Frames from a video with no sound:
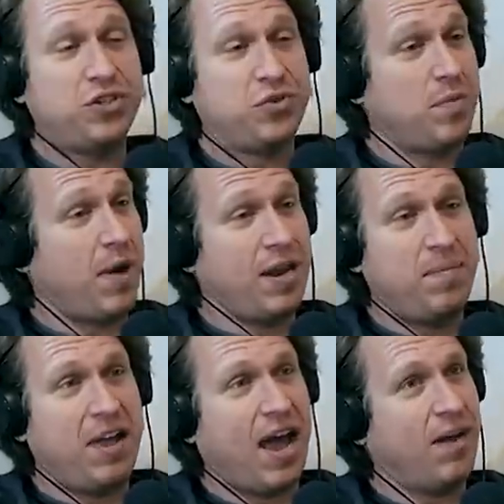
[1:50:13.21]
just like reminded
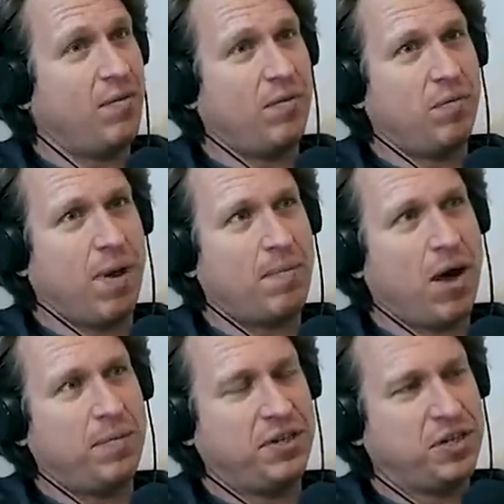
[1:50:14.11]
me, my
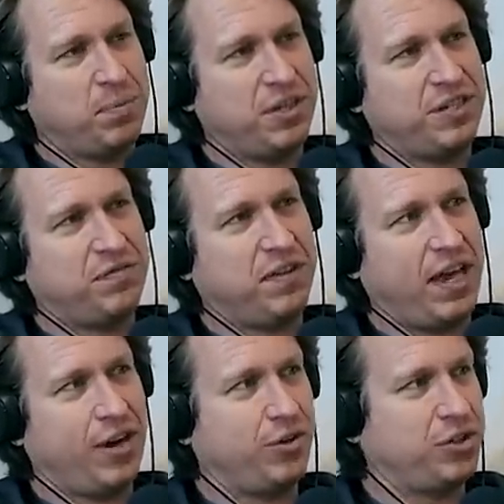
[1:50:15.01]
mom used to put these
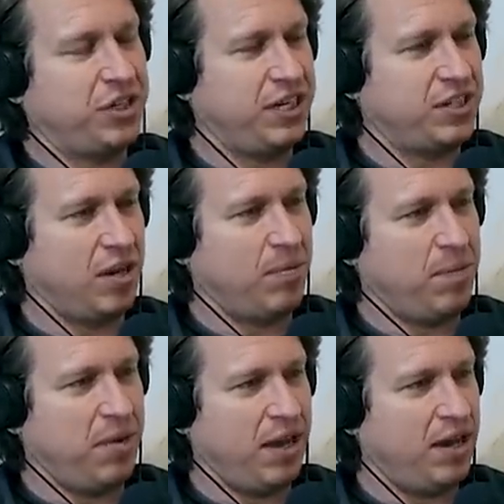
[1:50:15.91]
flannel sheets on my
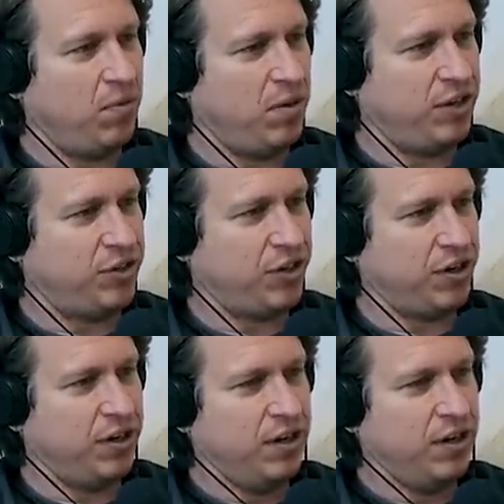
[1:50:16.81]
bed in winter.